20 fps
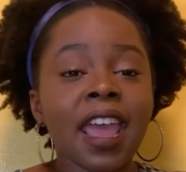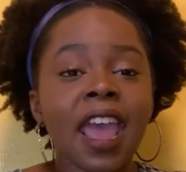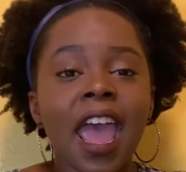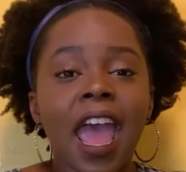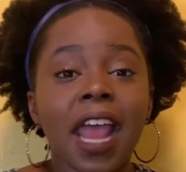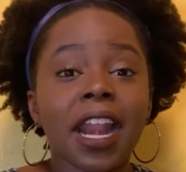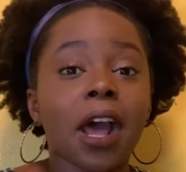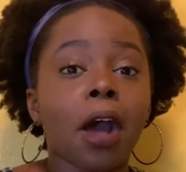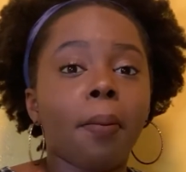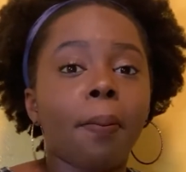
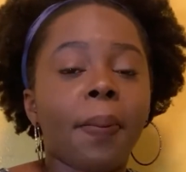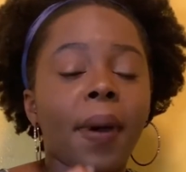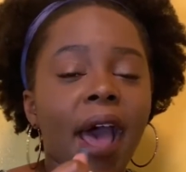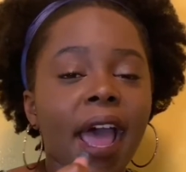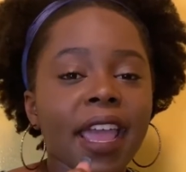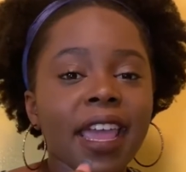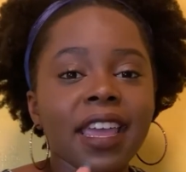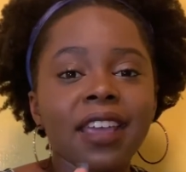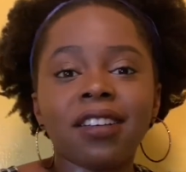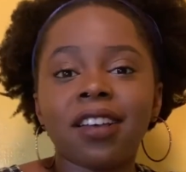And I'll buy
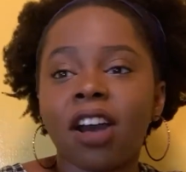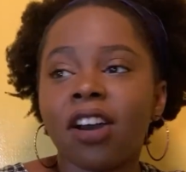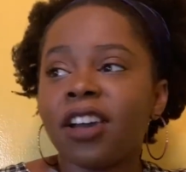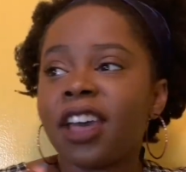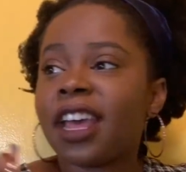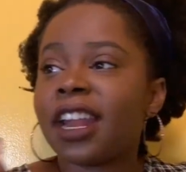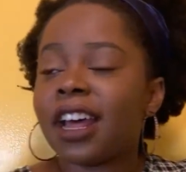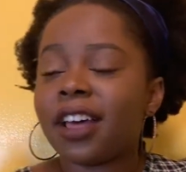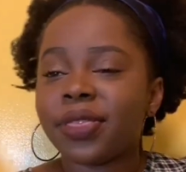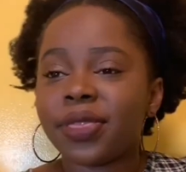it, I'll
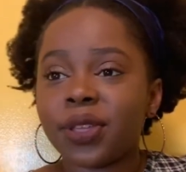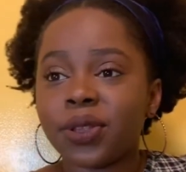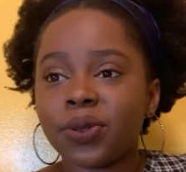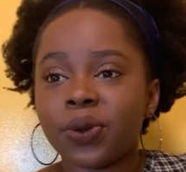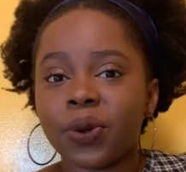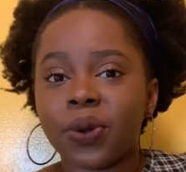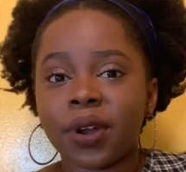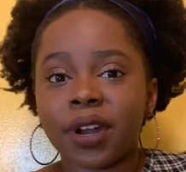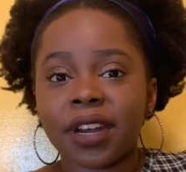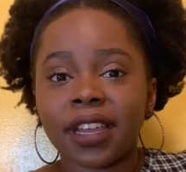head out the
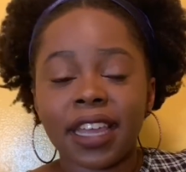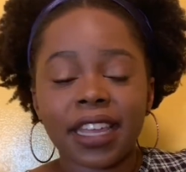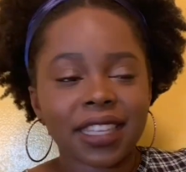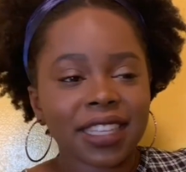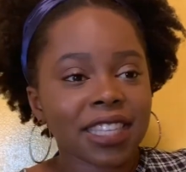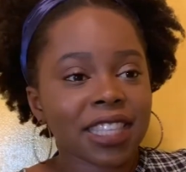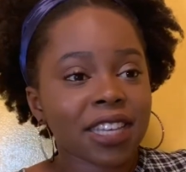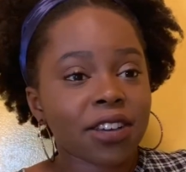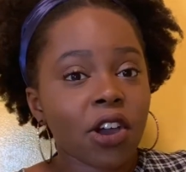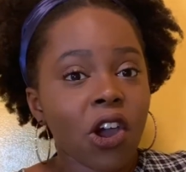door, get to
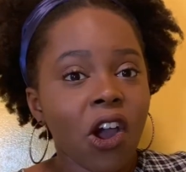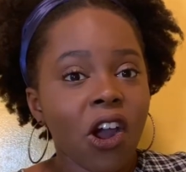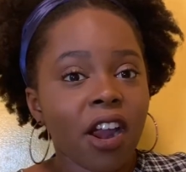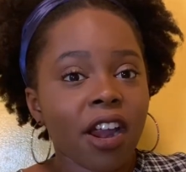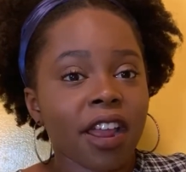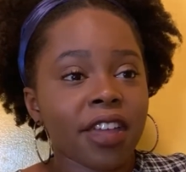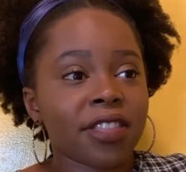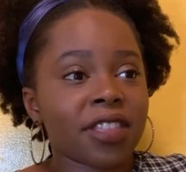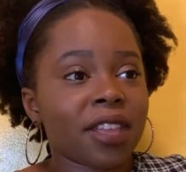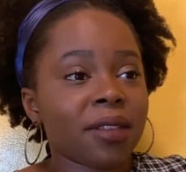the car,
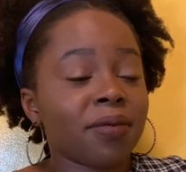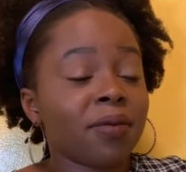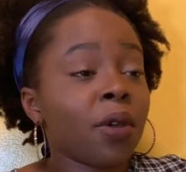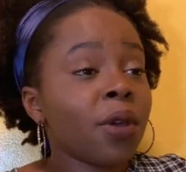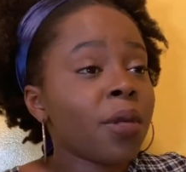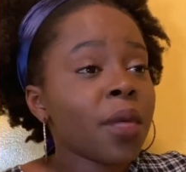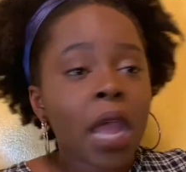and then